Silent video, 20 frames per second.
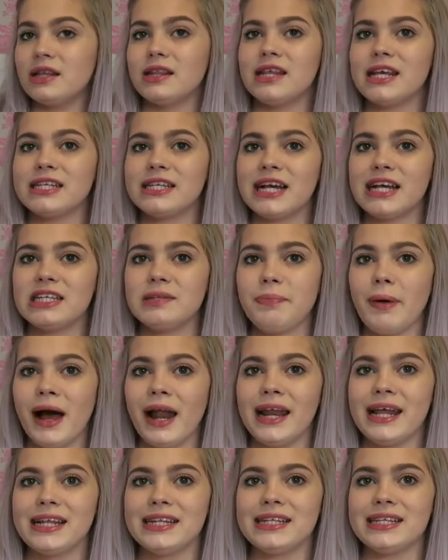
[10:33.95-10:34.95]
This has
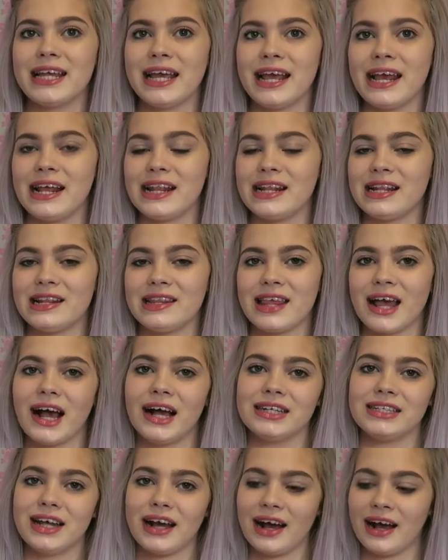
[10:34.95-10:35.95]
palettes in
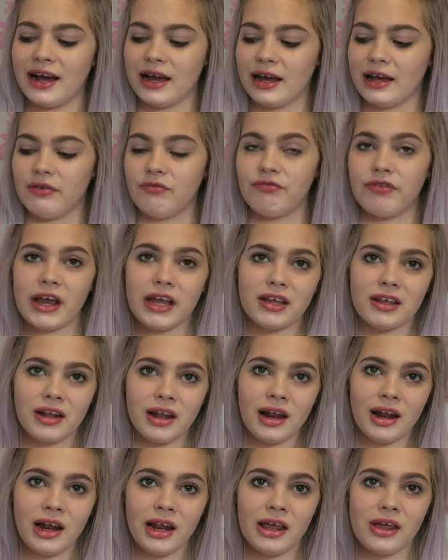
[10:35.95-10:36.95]
that I
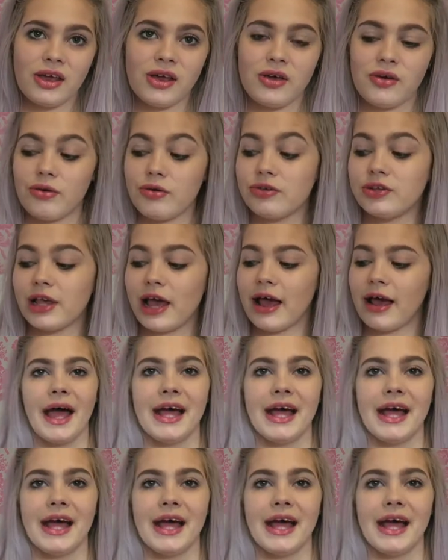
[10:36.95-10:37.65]
regularly use,